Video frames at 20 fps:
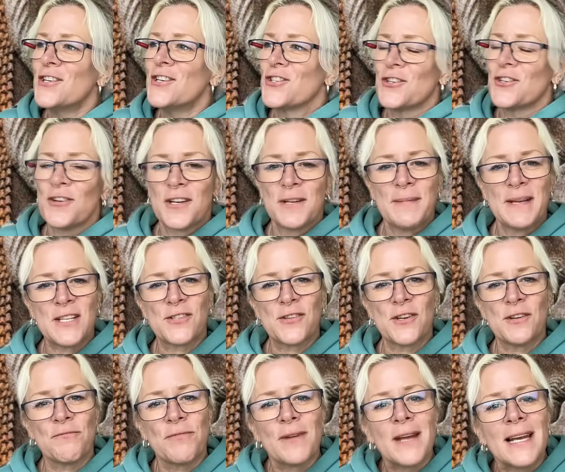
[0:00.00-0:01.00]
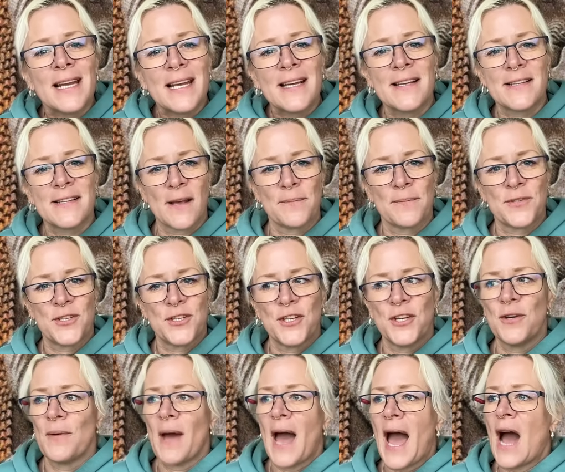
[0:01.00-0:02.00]
Do you know what I mean? So it really is up to
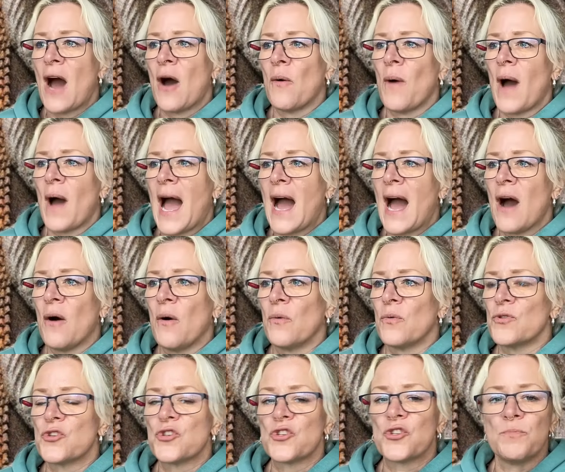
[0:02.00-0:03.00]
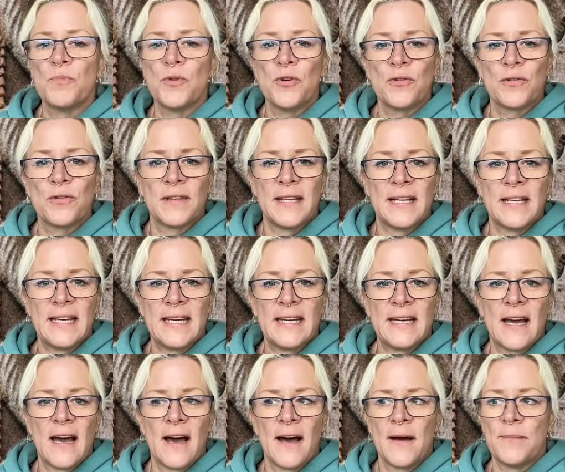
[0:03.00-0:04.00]
you how
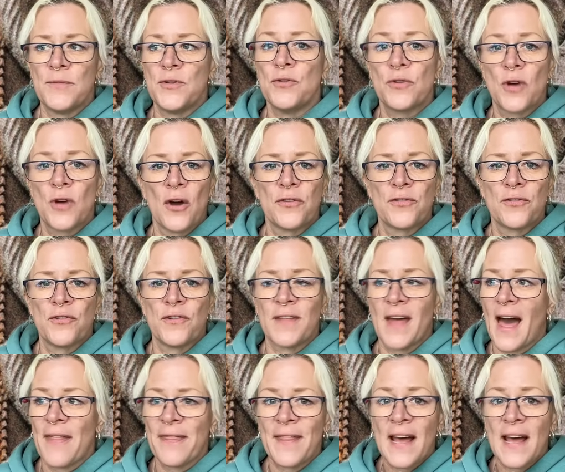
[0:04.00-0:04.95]
smoothly you go through that.